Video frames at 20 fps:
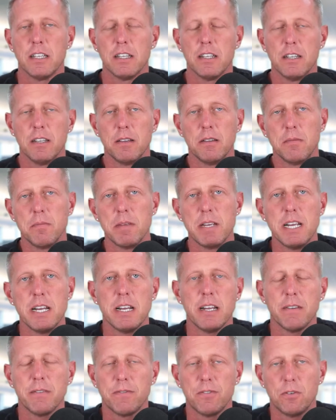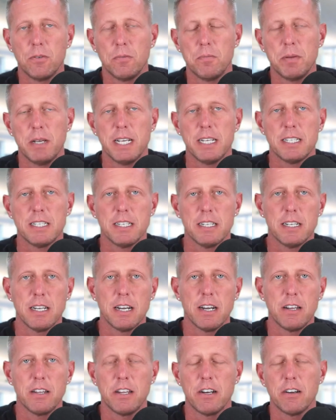the meaningful bits in
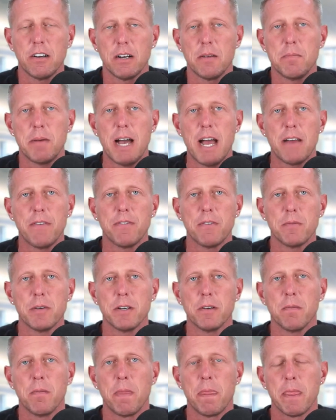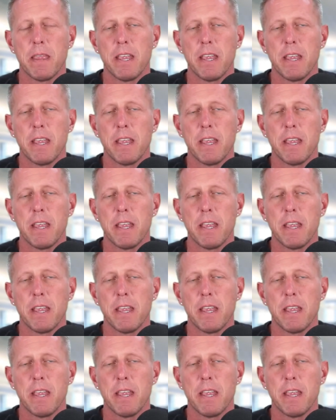there that are gonna buy from you.